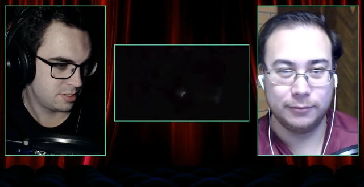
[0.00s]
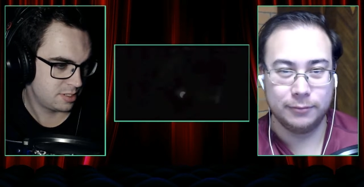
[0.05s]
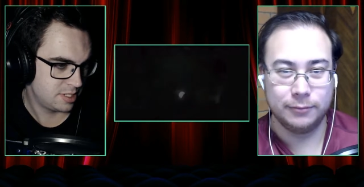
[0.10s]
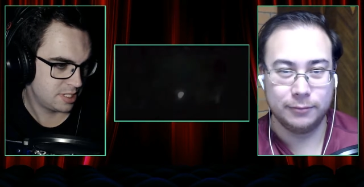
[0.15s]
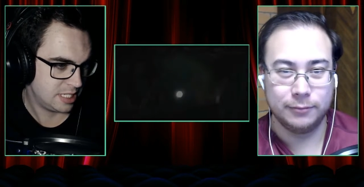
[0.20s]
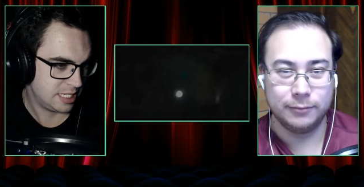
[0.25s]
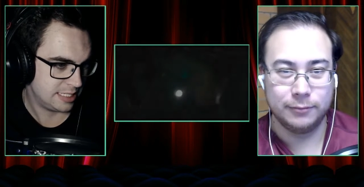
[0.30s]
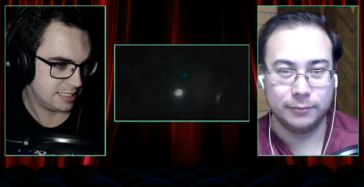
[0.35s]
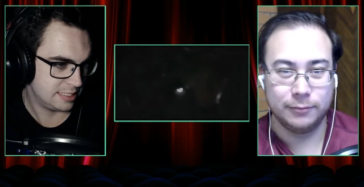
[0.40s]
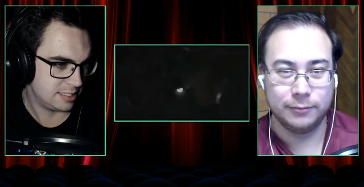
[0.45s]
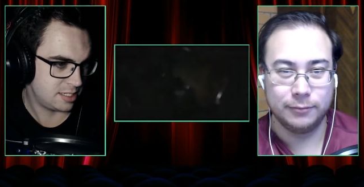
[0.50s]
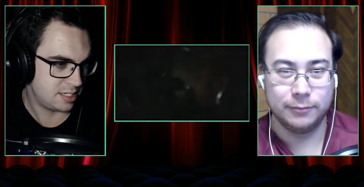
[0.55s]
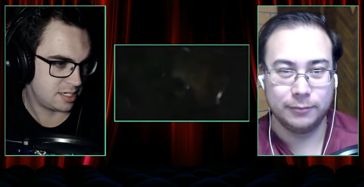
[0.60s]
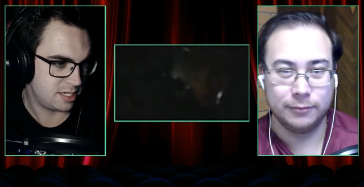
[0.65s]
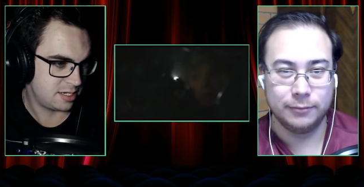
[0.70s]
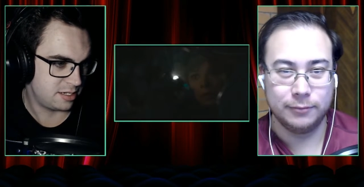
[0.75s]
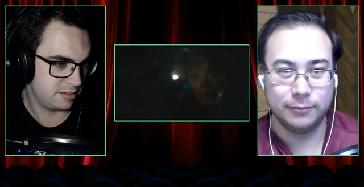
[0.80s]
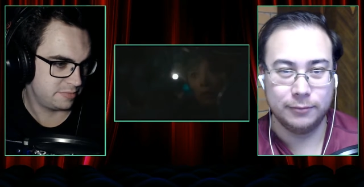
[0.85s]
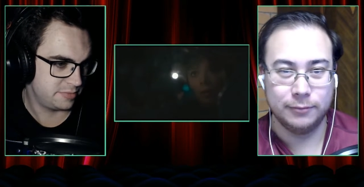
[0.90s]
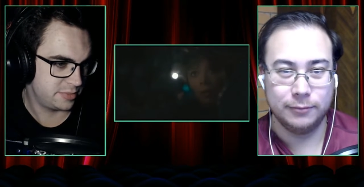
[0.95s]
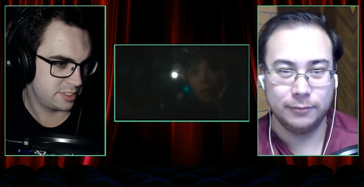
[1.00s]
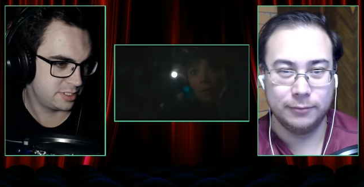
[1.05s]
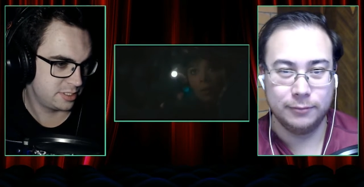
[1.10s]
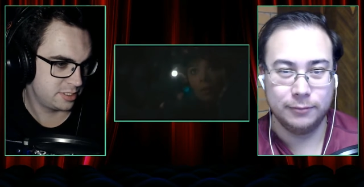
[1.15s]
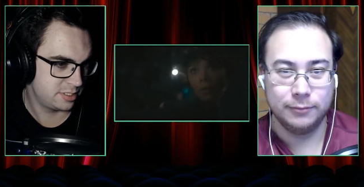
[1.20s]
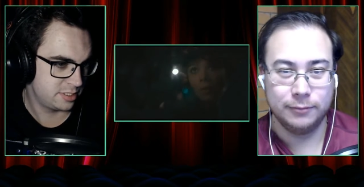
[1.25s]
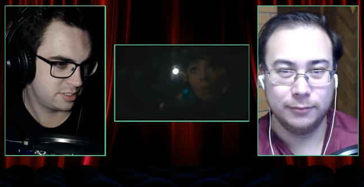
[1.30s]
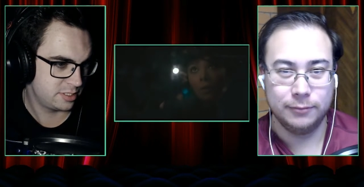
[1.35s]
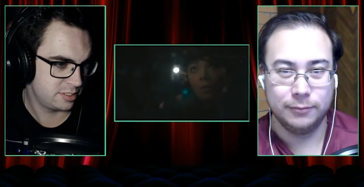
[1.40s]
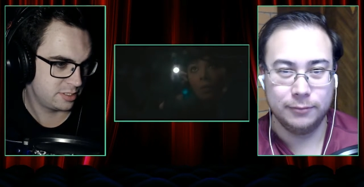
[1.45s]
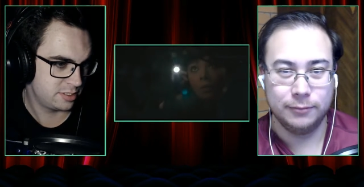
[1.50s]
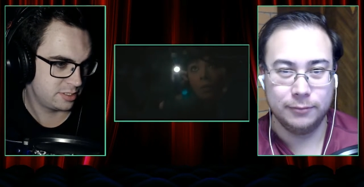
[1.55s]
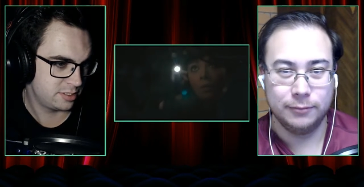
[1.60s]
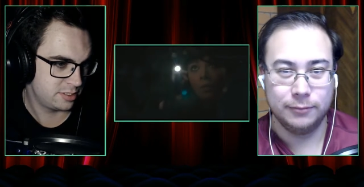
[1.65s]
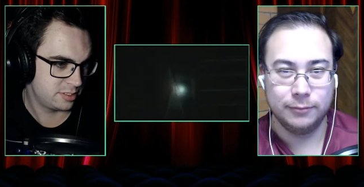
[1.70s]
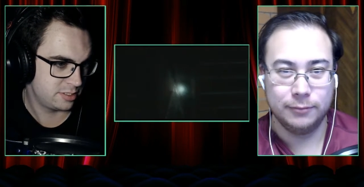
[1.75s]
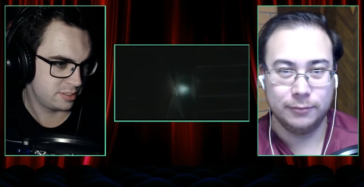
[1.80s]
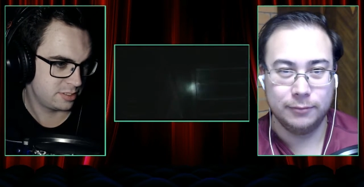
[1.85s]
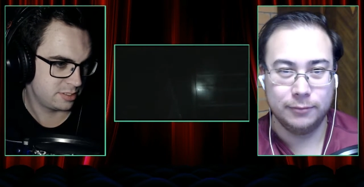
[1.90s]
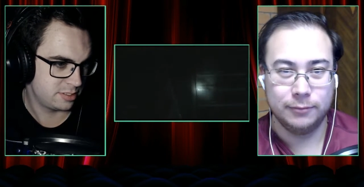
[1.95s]
Speaker 1: That's an arm.
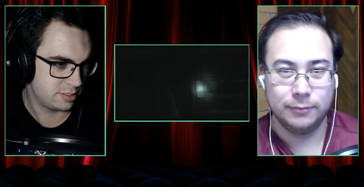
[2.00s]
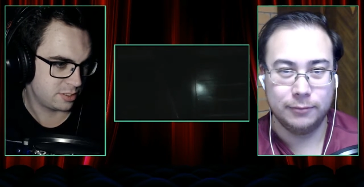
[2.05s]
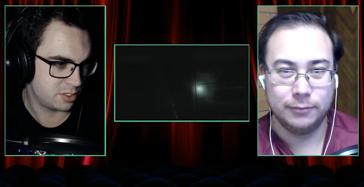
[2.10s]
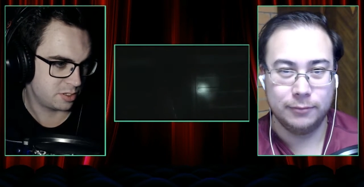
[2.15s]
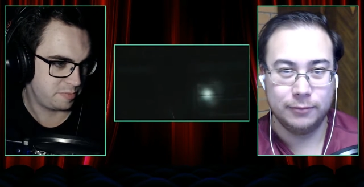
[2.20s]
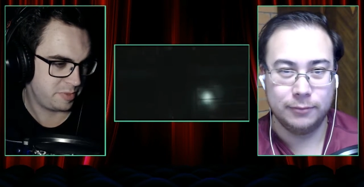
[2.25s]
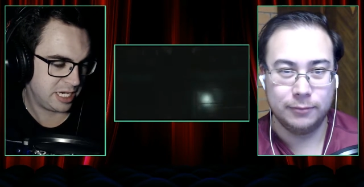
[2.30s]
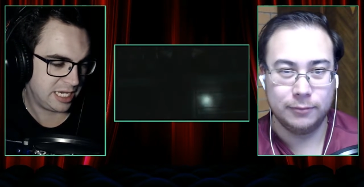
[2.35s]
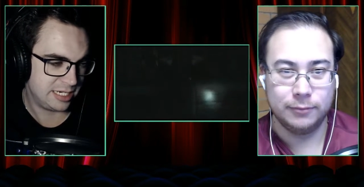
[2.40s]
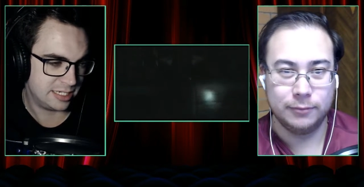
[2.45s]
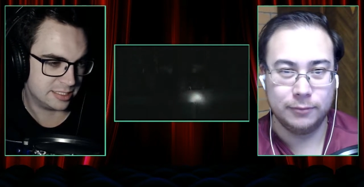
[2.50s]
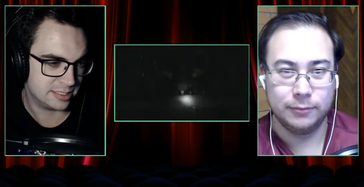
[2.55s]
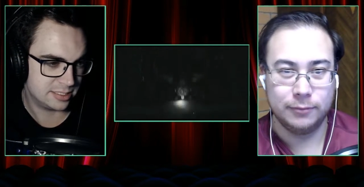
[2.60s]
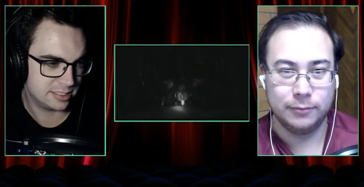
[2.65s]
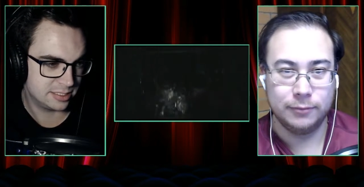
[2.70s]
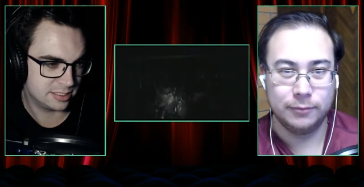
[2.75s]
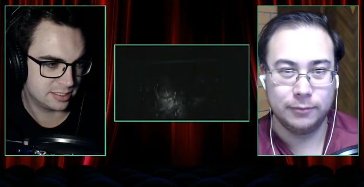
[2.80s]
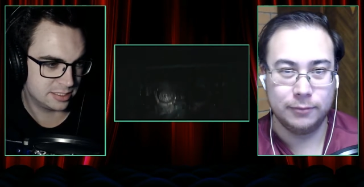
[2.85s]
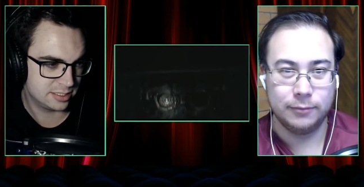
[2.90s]
Or a penis.